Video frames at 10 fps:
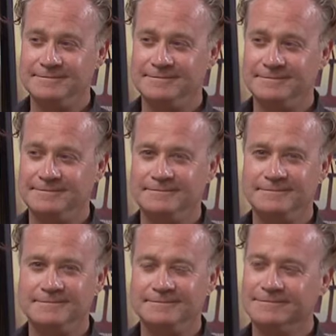
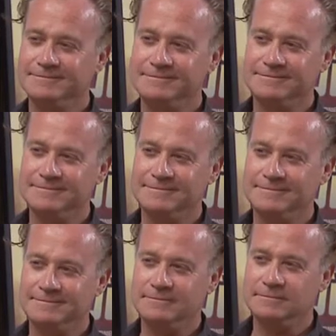
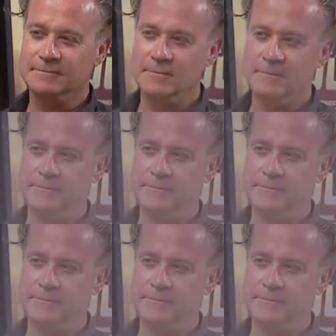(not speaking)